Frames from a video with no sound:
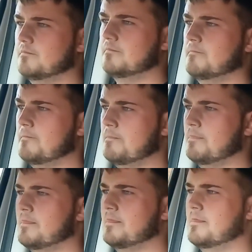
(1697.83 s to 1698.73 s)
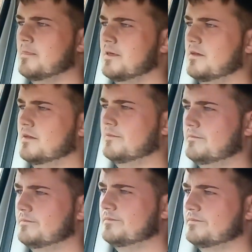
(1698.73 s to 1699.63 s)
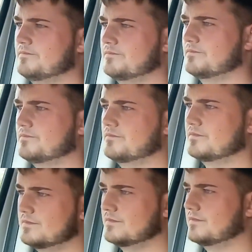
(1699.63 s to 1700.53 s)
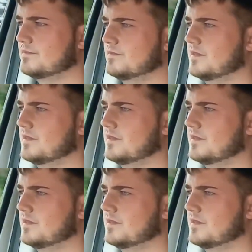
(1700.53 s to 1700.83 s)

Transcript: Young girl is interested in coming on board with us.